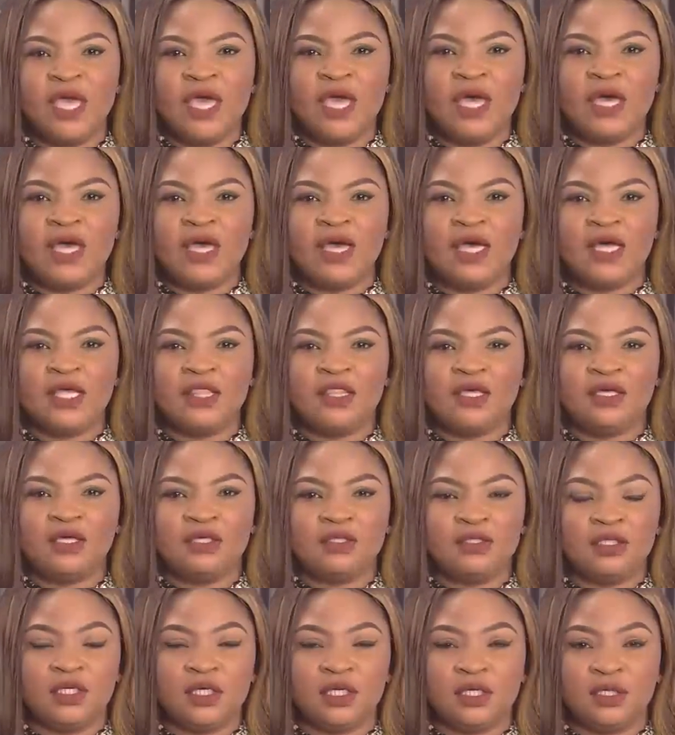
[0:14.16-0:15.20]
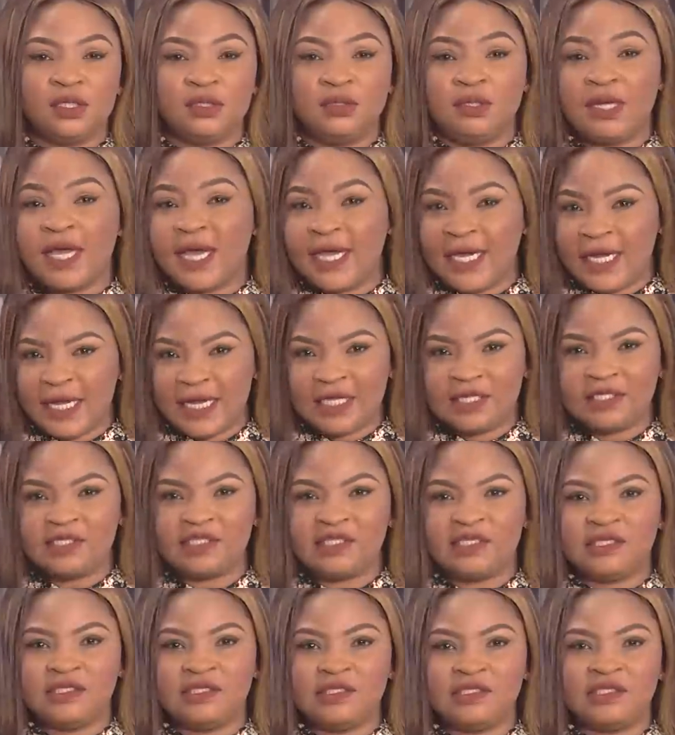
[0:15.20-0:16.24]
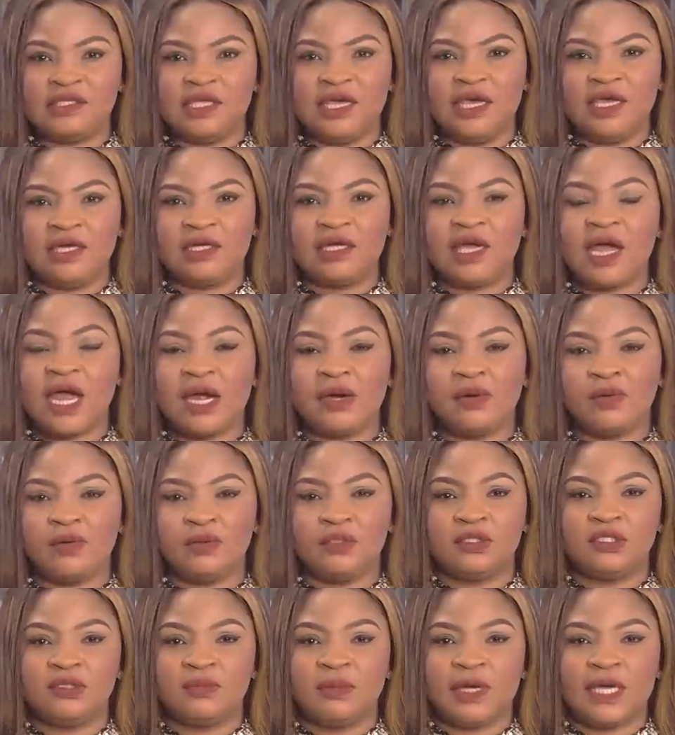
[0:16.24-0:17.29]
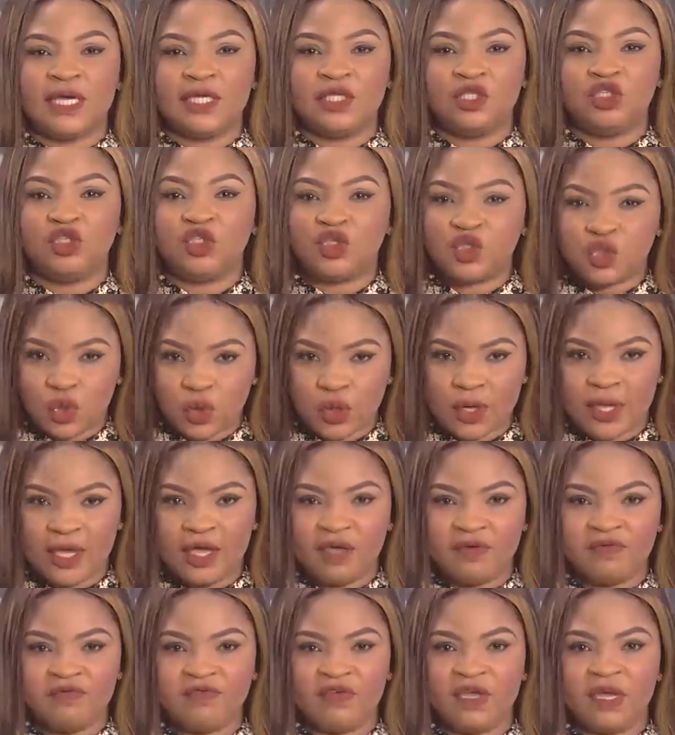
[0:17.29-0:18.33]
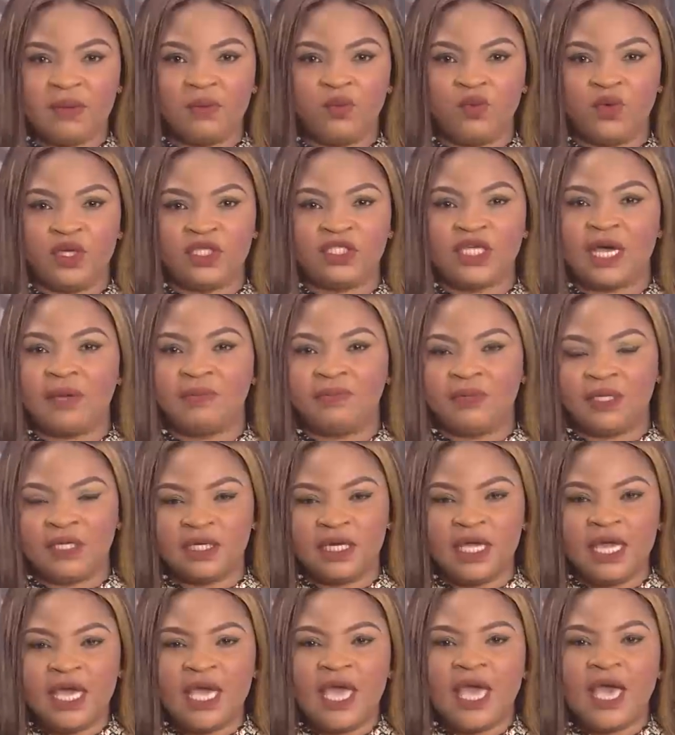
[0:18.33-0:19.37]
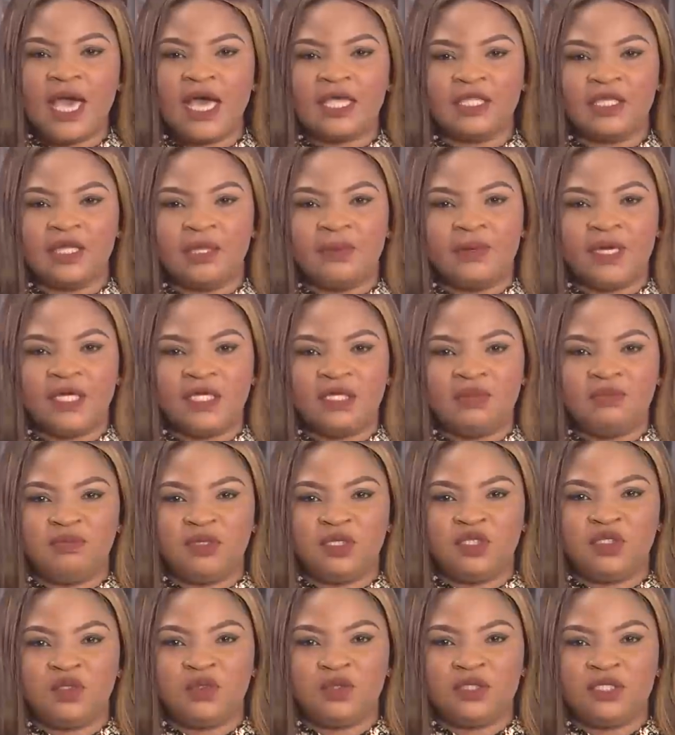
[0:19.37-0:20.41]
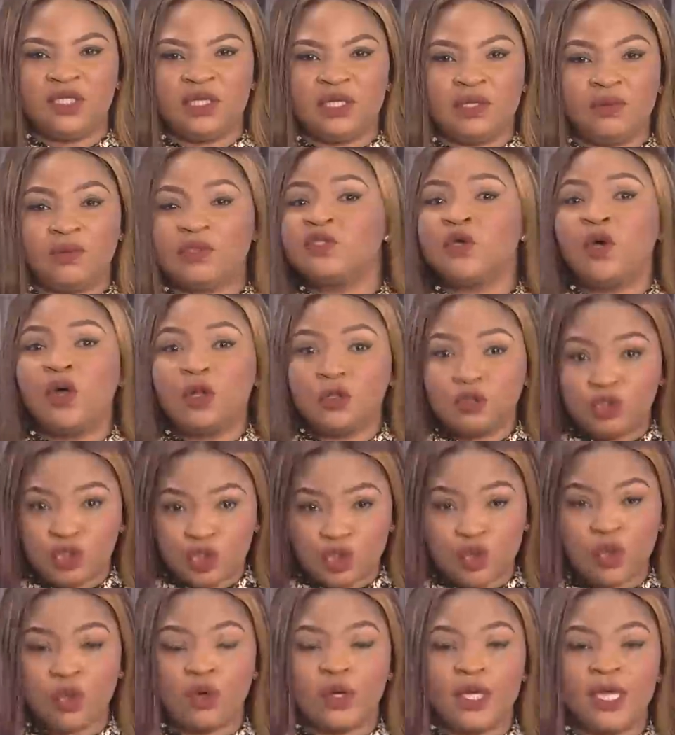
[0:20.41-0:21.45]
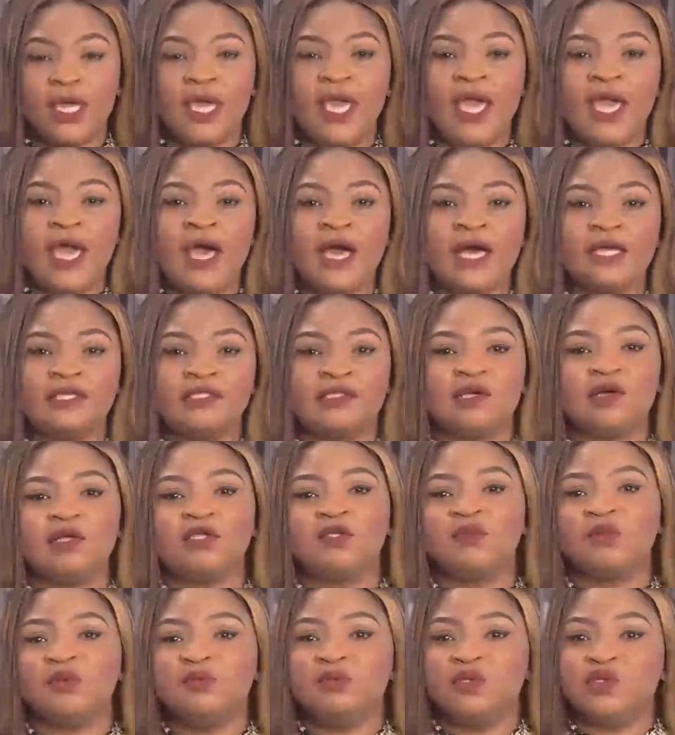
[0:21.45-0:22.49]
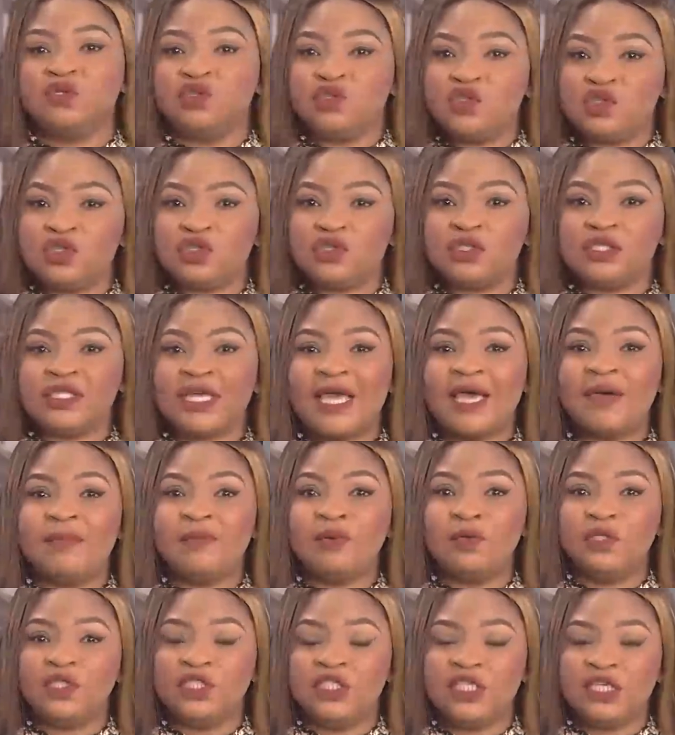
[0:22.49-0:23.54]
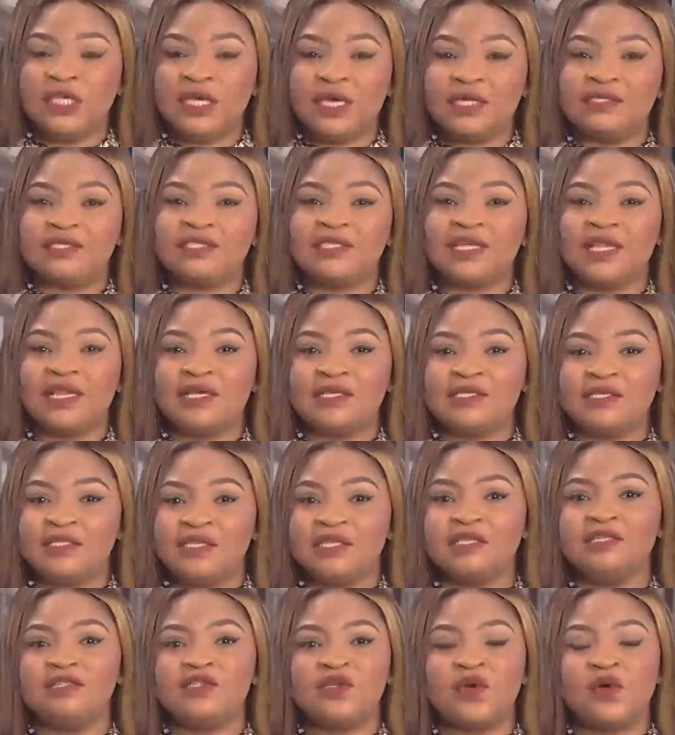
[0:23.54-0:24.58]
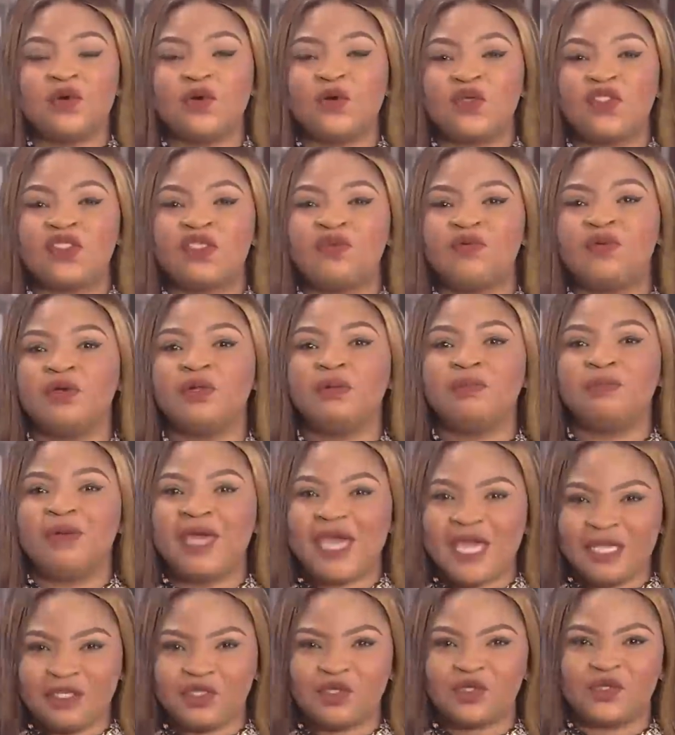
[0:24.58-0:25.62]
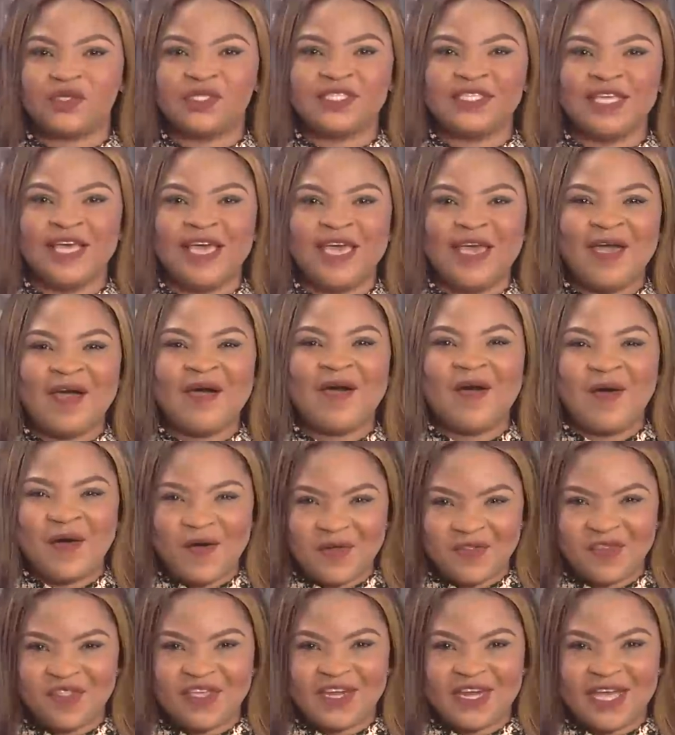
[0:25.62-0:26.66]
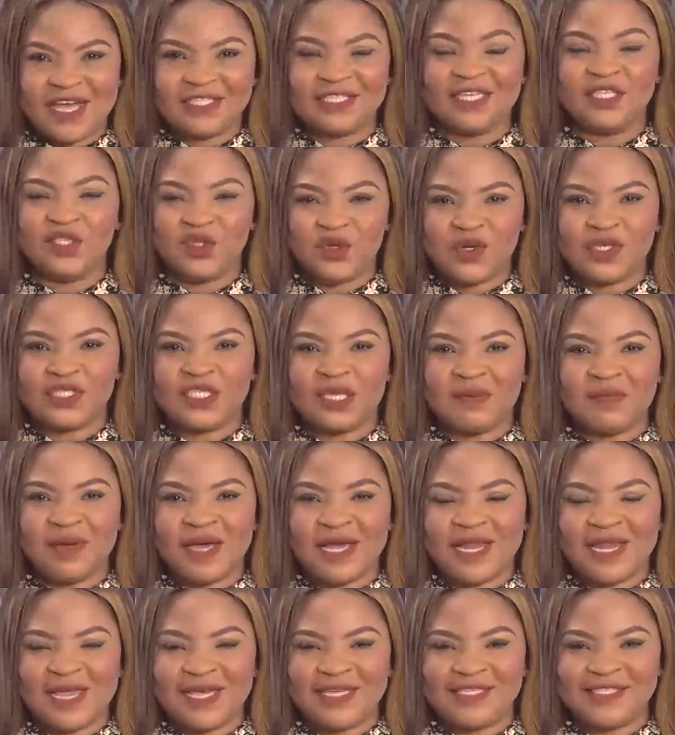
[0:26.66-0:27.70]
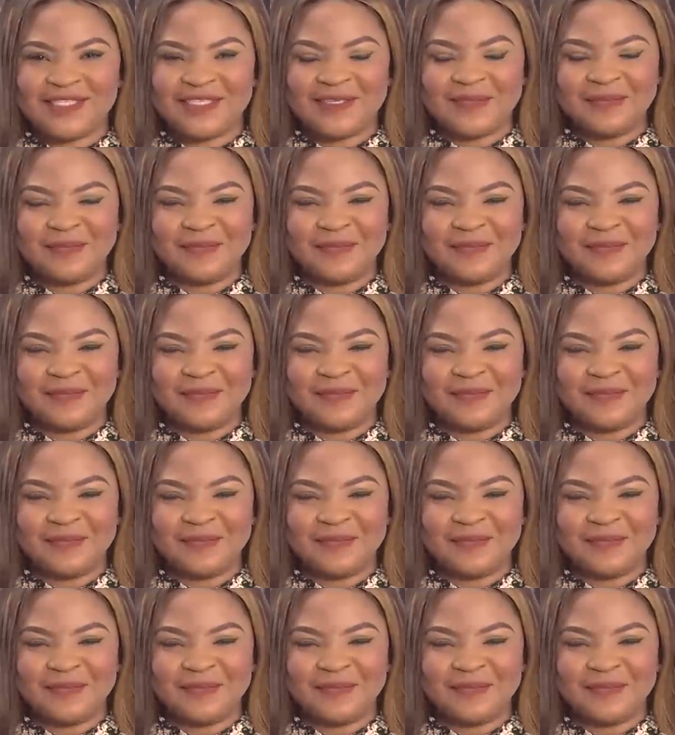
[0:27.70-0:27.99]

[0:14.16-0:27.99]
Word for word: uh, the uh, nine lessons and carols by Joy FM, which happened at the Labadi Beach Hotel. It was all joy as gospel musicians MOG and Celestine Donkor thrill patrons on the night. Enjoy some highlights.